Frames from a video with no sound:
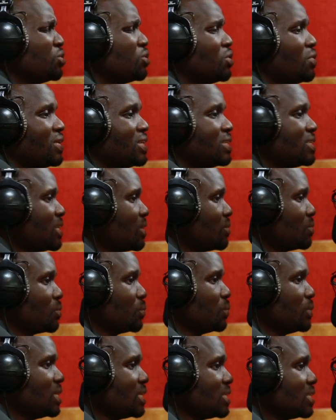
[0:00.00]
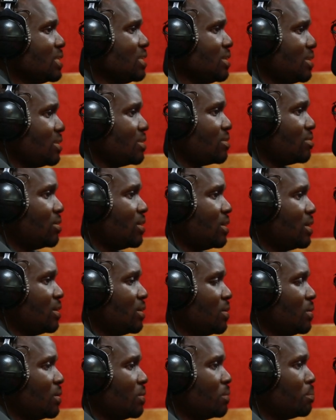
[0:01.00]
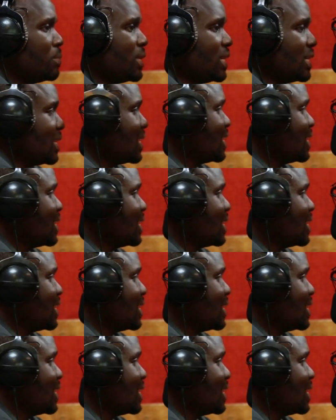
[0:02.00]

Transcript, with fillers: continue jumping, like you will jump for a very long